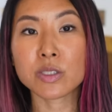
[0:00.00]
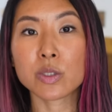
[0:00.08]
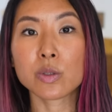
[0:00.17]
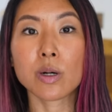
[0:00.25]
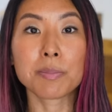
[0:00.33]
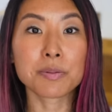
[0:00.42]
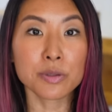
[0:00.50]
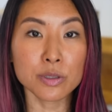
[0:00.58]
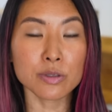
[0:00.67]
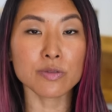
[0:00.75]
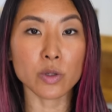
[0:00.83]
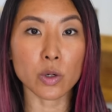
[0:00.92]
to
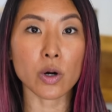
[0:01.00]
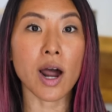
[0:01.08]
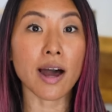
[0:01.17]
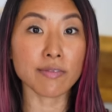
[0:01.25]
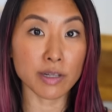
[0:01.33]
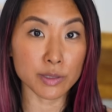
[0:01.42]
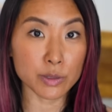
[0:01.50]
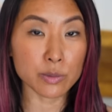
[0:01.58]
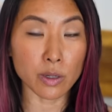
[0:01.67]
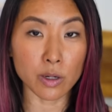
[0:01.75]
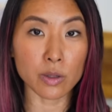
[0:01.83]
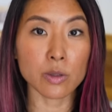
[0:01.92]
approve your
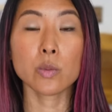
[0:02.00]
avalúo,